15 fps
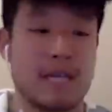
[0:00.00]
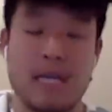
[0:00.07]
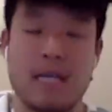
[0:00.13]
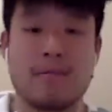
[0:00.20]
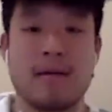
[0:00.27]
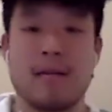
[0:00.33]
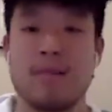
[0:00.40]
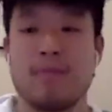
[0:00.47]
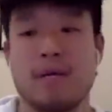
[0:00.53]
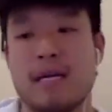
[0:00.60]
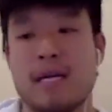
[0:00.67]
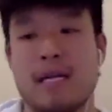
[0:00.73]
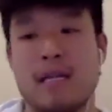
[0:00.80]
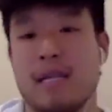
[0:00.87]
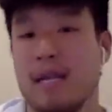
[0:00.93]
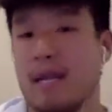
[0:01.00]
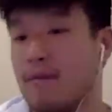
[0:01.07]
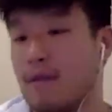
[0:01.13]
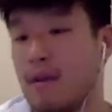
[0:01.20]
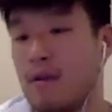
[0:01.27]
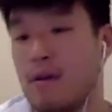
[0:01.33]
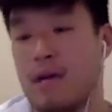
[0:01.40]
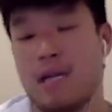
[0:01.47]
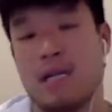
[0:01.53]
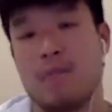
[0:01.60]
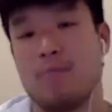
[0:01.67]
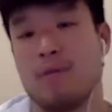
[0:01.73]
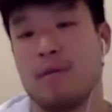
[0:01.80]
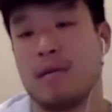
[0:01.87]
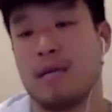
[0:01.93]
end up going to be in the Navy or end
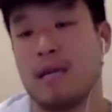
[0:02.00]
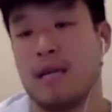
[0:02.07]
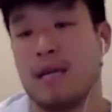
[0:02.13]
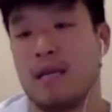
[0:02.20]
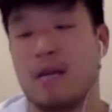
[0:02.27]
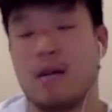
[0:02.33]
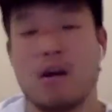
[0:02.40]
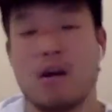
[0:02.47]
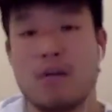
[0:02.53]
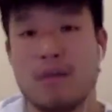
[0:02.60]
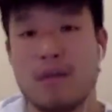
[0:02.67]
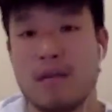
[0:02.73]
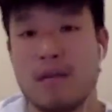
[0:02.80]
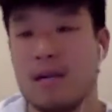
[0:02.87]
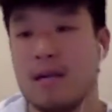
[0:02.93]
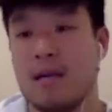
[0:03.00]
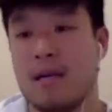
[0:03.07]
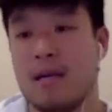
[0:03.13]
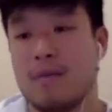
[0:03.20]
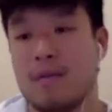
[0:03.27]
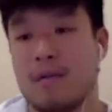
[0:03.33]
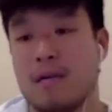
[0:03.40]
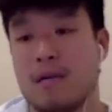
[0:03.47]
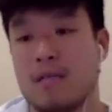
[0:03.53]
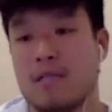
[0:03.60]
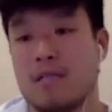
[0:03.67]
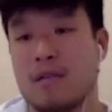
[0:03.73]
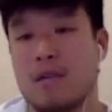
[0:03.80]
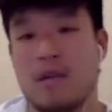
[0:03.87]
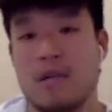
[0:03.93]
up being in the Army because
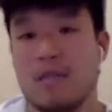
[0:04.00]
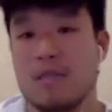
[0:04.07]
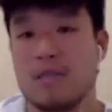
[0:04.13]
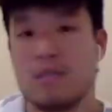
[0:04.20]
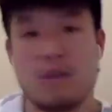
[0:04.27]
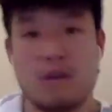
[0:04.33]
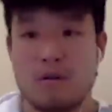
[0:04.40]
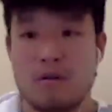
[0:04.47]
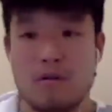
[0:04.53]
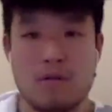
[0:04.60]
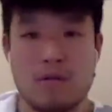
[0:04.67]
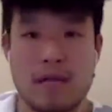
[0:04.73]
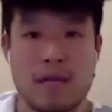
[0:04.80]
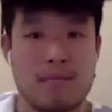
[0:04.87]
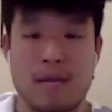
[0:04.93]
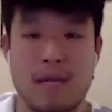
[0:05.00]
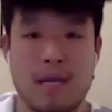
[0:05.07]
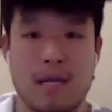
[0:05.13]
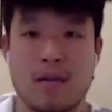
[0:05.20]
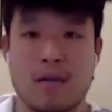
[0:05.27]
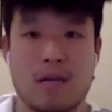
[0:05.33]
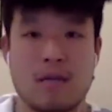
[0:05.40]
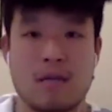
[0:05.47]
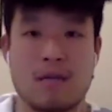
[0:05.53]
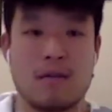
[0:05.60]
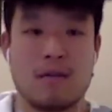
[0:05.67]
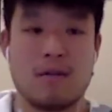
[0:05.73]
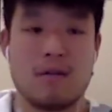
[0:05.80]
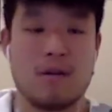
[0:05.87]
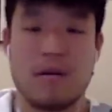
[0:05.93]
there is no like medic
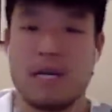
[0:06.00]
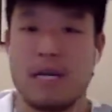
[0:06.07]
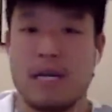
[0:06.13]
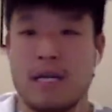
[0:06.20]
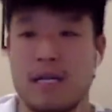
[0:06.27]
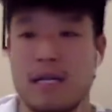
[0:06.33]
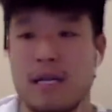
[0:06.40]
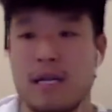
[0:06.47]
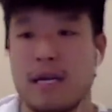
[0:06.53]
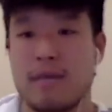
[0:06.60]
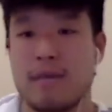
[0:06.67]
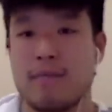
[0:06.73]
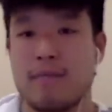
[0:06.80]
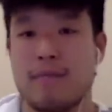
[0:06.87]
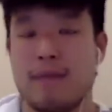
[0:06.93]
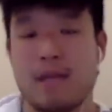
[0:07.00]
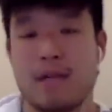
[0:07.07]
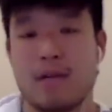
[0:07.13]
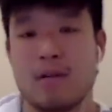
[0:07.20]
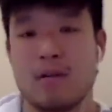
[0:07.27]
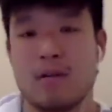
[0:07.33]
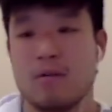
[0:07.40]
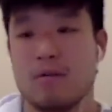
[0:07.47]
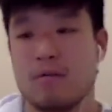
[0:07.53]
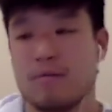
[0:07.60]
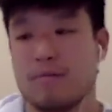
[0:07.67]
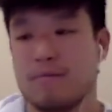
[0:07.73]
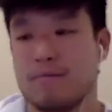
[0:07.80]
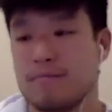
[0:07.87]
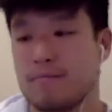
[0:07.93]
or any like medical
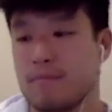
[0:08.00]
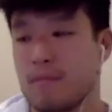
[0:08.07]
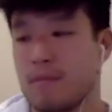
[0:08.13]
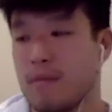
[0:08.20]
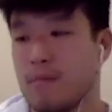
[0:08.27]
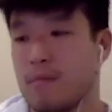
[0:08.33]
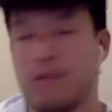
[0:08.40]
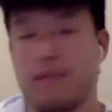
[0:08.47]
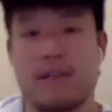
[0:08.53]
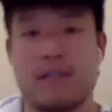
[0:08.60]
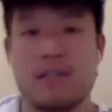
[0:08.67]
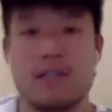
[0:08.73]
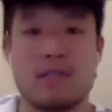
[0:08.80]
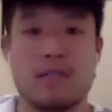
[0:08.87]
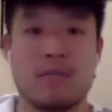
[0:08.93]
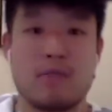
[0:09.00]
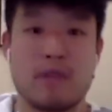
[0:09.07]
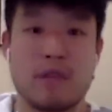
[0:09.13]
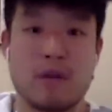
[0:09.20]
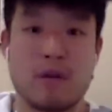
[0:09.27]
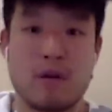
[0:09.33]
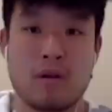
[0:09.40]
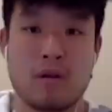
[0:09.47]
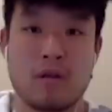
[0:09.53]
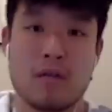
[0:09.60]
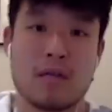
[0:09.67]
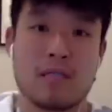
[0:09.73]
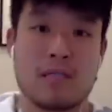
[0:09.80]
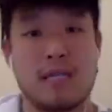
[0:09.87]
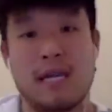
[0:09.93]
professions in the Marine Corps
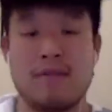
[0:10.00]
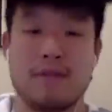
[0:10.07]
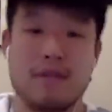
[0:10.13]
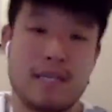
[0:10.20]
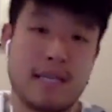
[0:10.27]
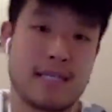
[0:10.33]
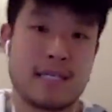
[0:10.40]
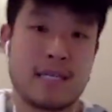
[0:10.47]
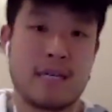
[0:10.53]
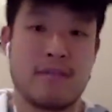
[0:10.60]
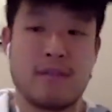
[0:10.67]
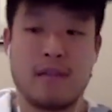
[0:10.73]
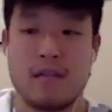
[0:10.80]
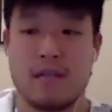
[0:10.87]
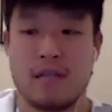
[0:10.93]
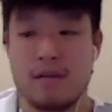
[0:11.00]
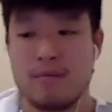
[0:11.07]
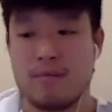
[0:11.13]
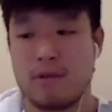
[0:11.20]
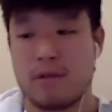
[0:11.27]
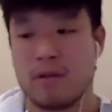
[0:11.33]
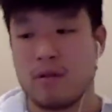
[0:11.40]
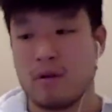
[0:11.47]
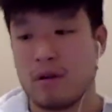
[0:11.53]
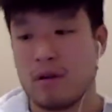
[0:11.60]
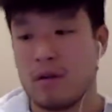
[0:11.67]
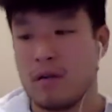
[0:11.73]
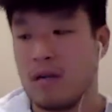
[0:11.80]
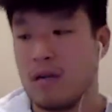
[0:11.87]
because the Navy yeah. takes care of the, the Marine Corps.